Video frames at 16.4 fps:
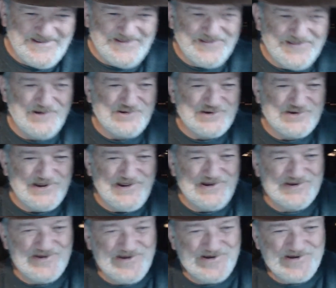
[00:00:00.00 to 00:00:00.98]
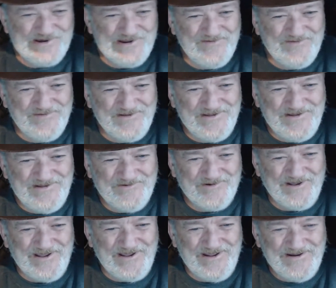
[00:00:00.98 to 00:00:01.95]
There's TCTV,
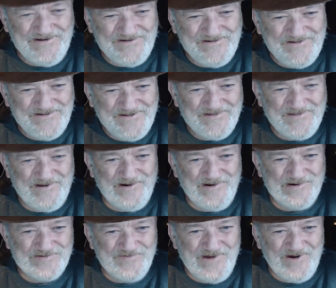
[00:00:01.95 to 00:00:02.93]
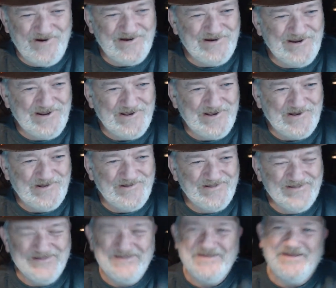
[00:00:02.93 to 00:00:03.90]
right? There's Mary Neal.
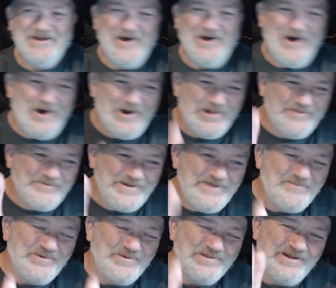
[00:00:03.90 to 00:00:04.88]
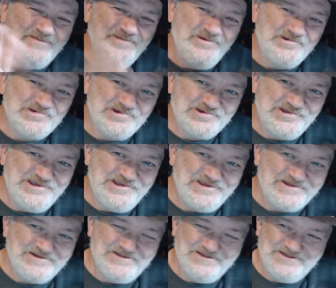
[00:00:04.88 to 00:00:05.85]
All the people that I'm used to
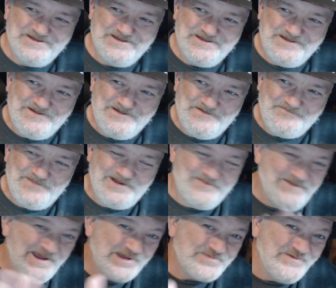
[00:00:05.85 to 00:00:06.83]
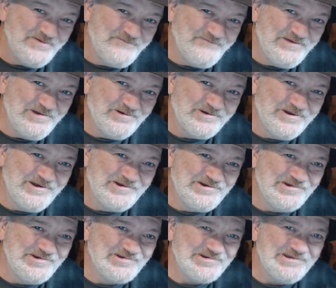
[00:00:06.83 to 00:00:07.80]
seeing. And it makes me feel
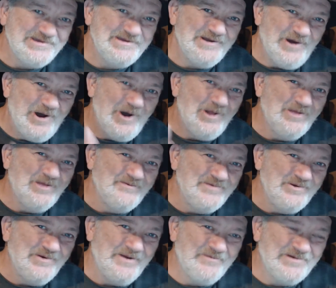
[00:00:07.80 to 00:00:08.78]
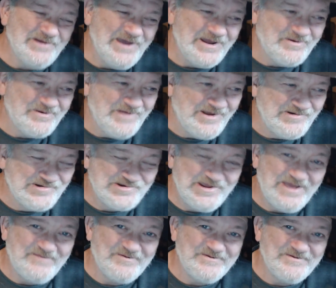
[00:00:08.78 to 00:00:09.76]
good to see all of you every night around
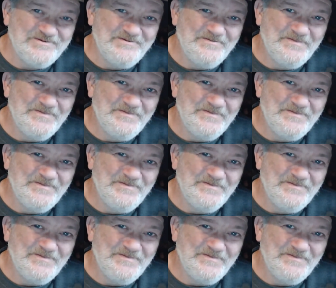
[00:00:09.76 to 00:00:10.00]
7.